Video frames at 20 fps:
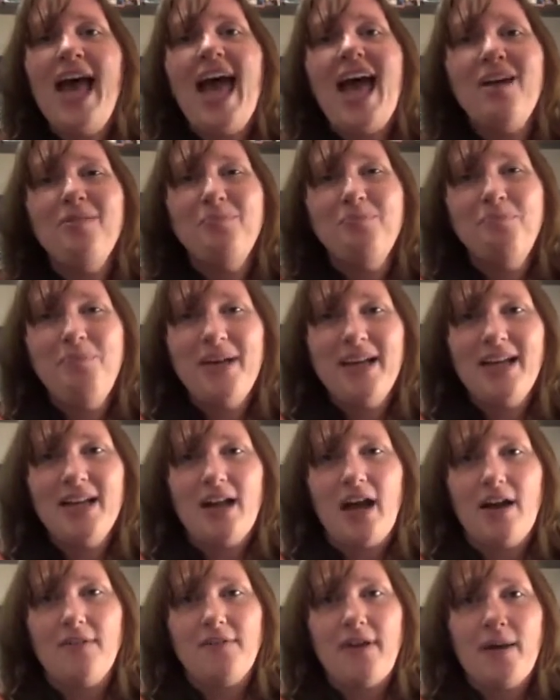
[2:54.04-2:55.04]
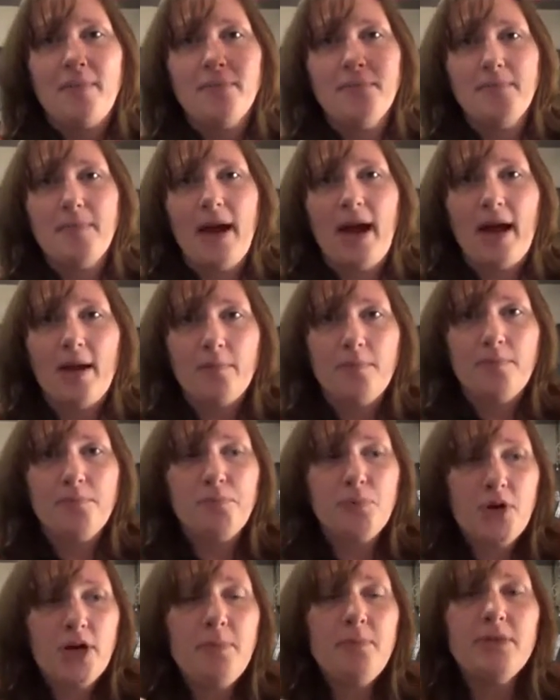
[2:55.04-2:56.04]
and big enough. I'm
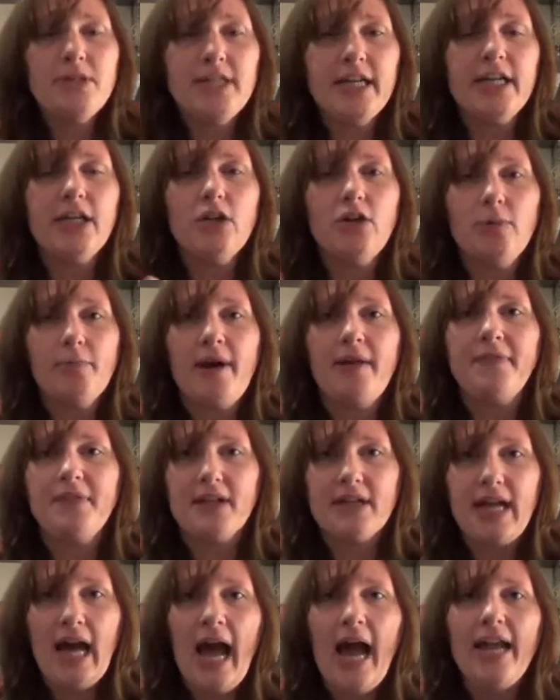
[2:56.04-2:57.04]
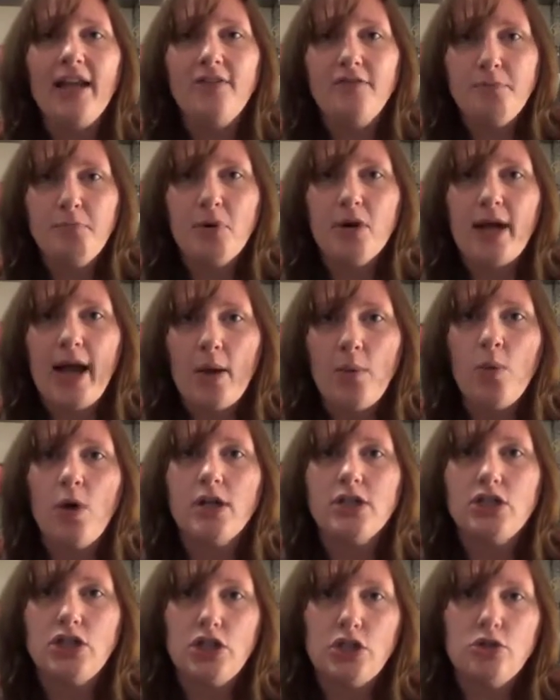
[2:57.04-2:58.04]
pretty particular about the kind of book I
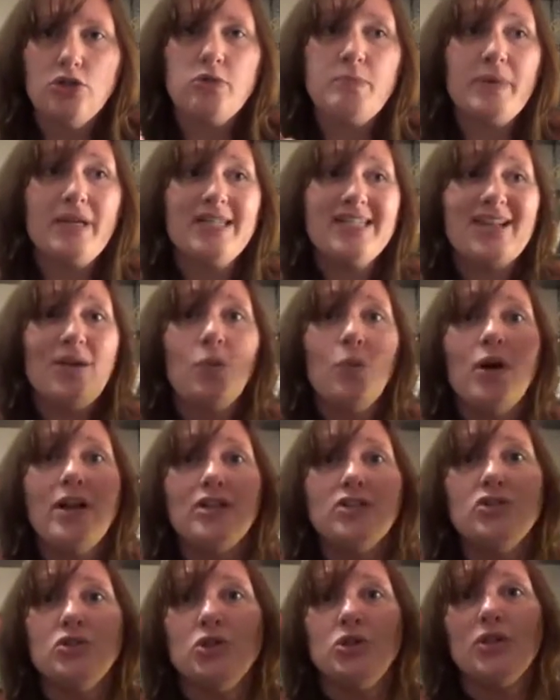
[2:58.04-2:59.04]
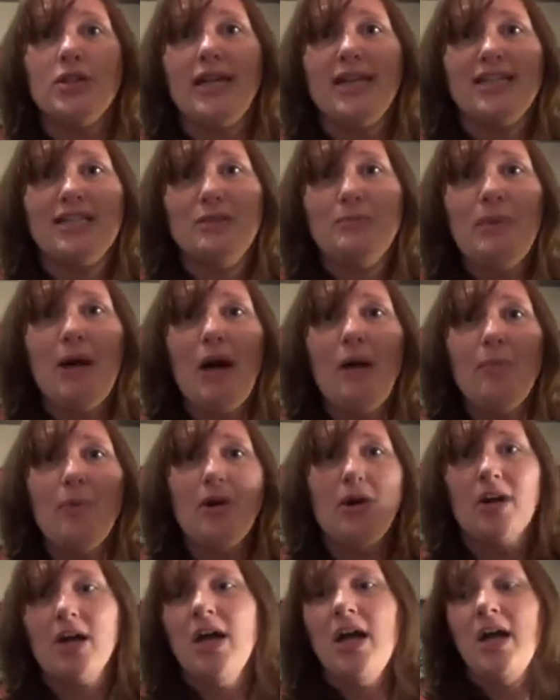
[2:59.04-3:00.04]
want to use because I want it to look like a spell
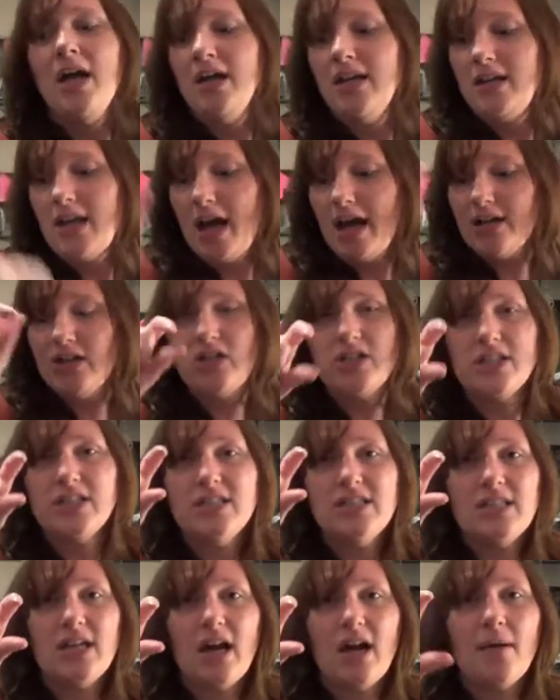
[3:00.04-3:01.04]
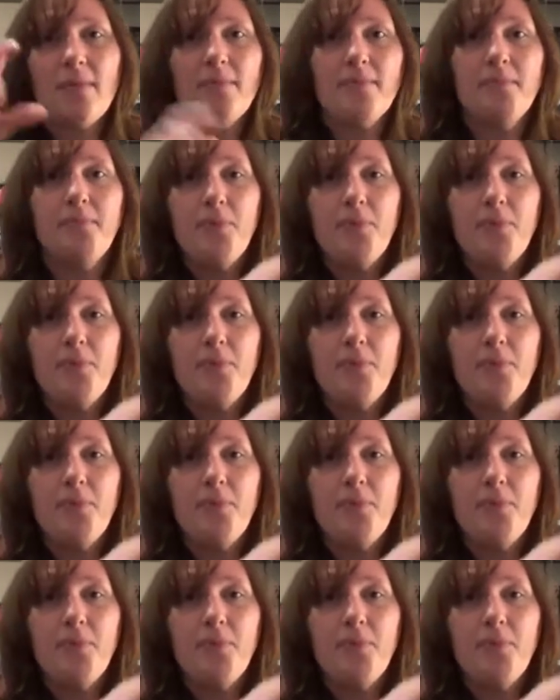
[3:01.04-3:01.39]
book, not just some